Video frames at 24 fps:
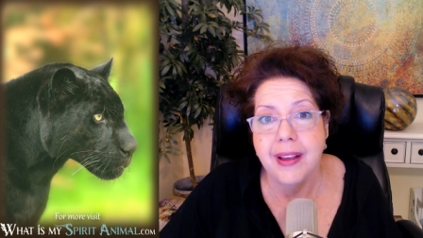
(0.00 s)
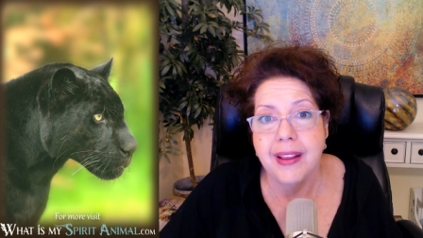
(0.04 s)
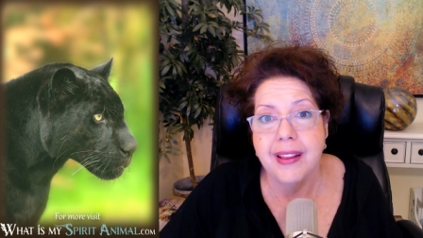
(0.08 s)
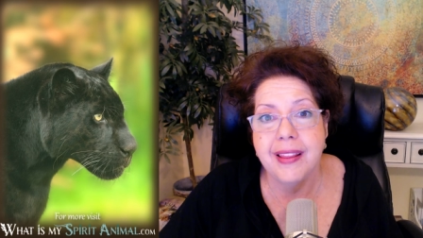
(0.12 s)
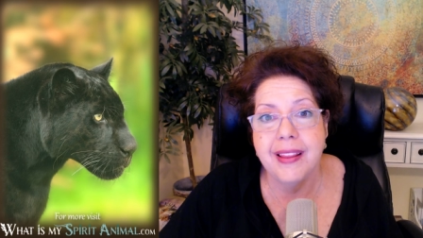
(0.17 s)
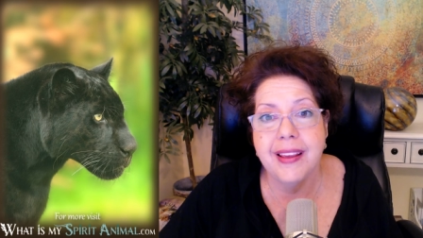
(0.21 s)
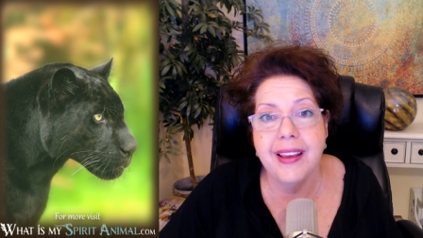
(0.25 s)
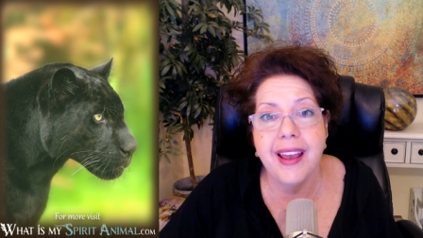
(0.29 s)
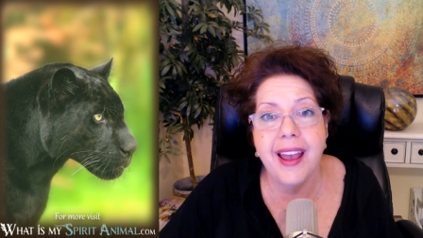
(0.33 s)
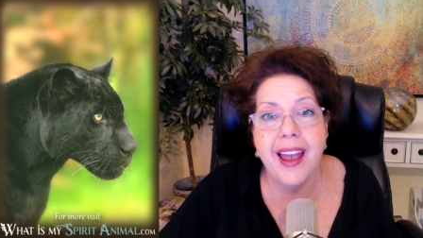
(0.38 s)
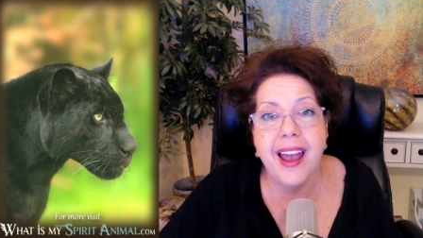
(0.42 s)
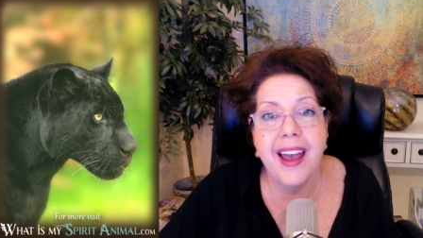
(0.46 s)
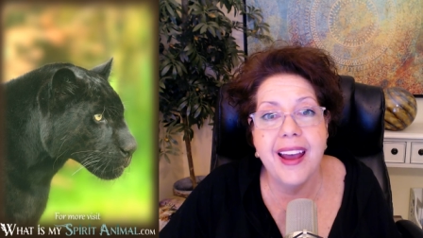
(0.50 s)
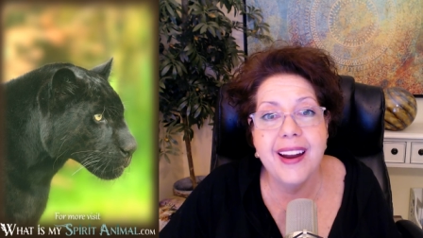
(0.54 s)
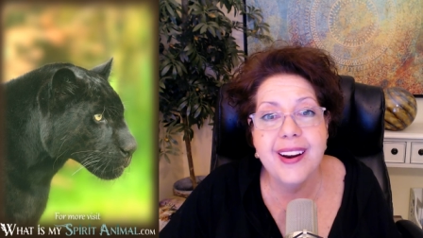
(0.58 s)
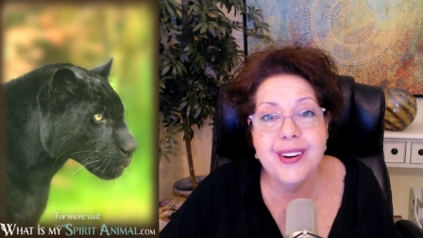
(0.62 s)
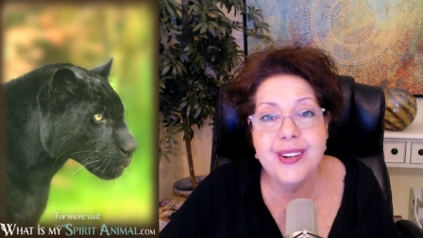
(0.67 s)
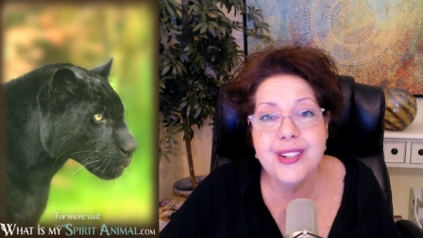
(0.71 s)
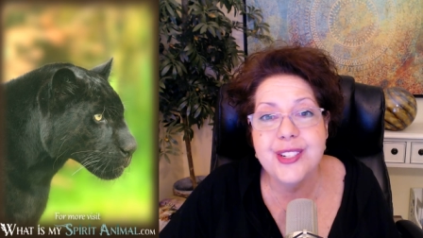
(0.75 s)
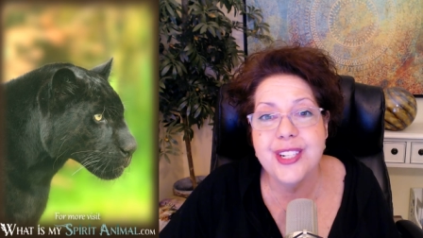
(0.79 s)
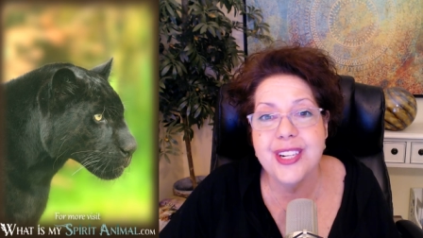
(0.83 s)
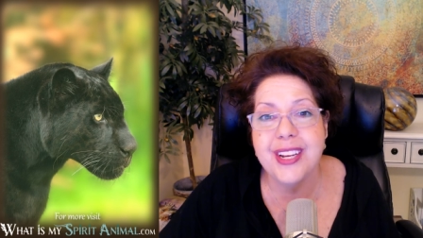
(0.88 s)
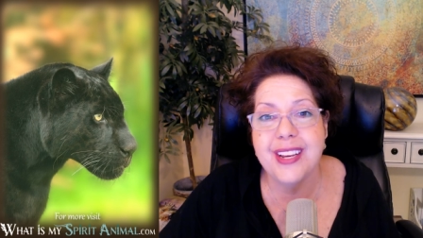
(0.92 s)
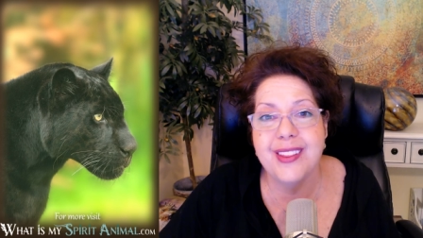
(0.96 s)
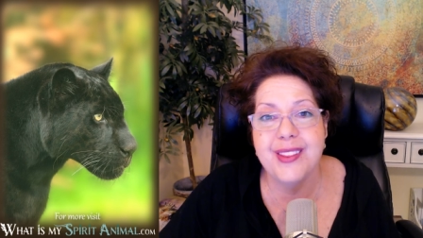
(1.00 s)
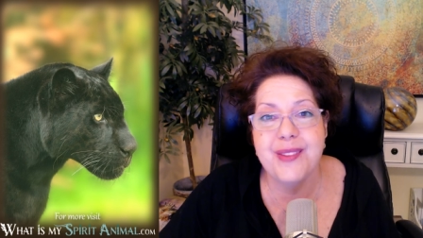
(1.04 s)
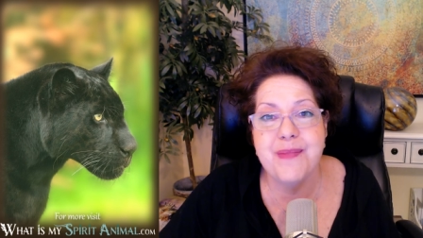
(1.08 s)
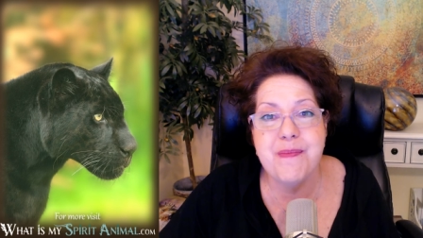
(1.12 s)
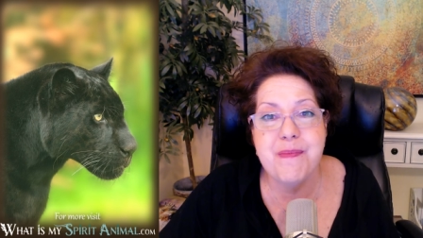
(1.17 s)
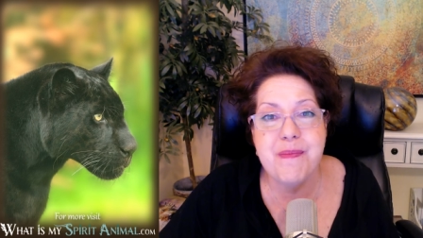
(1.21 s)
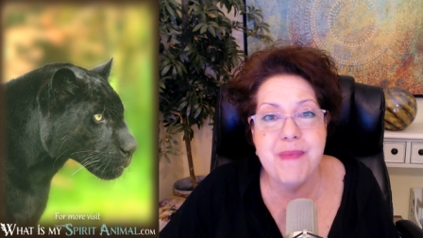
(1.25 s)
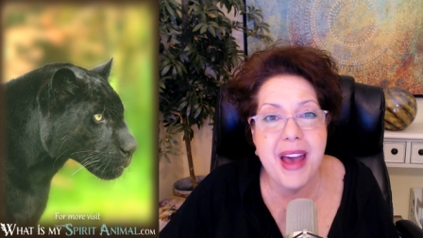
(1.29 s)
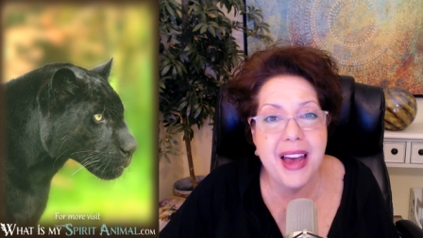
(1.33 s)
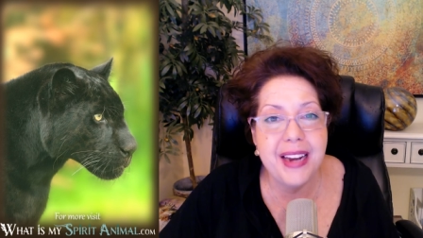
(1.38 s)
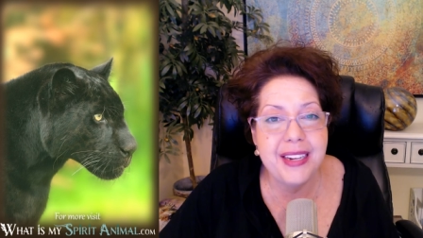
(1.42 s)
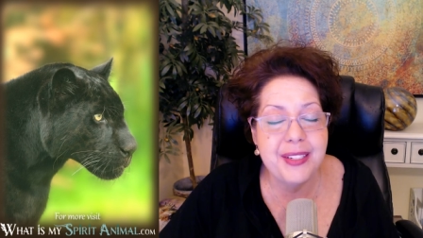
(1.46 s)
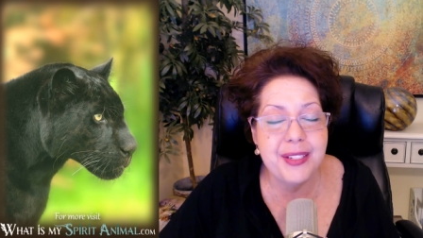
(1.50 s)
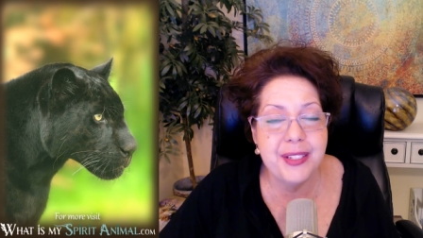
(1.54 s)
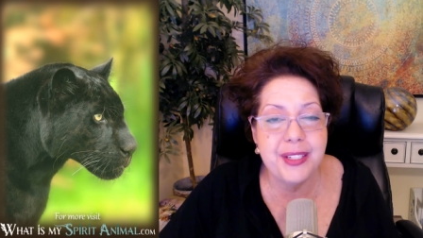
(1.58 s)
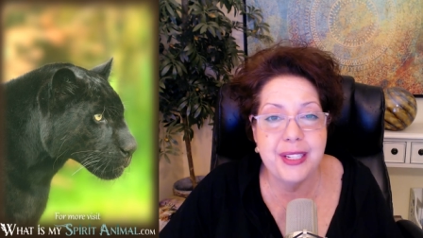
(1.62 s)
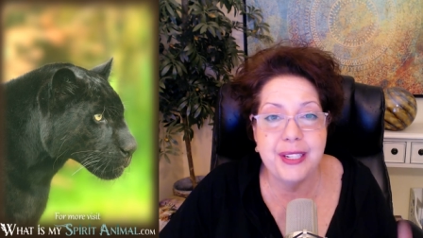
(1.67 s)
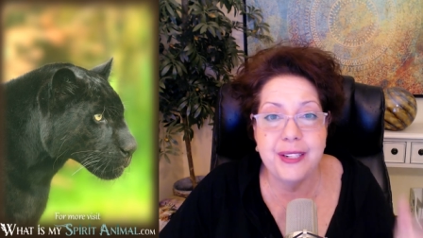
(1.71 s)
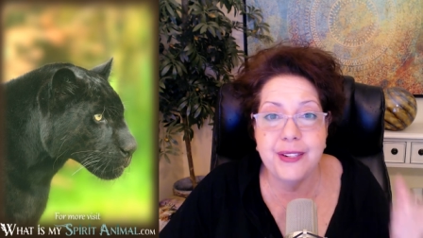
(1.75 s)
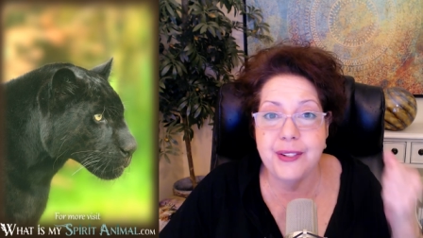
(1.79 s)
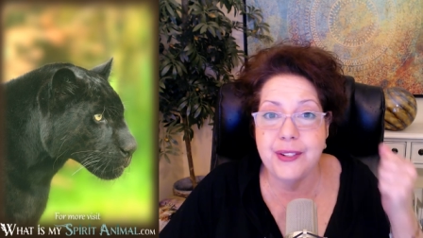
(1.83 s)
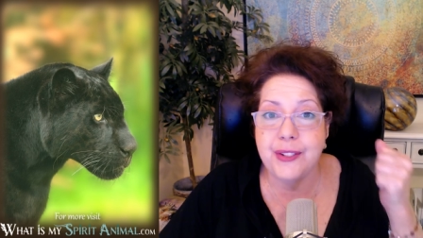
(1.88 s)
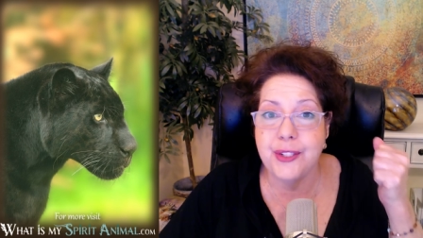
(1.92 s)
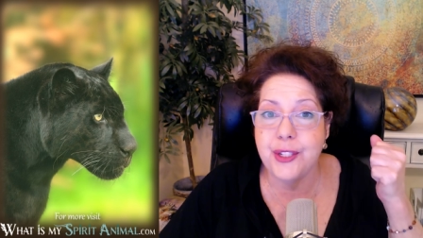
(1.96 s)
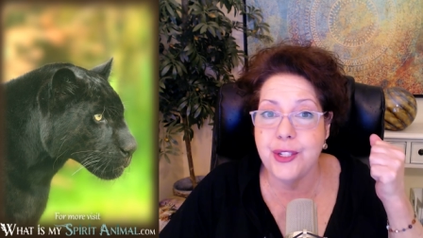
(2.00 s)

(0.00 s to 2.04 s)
the energy and the medicine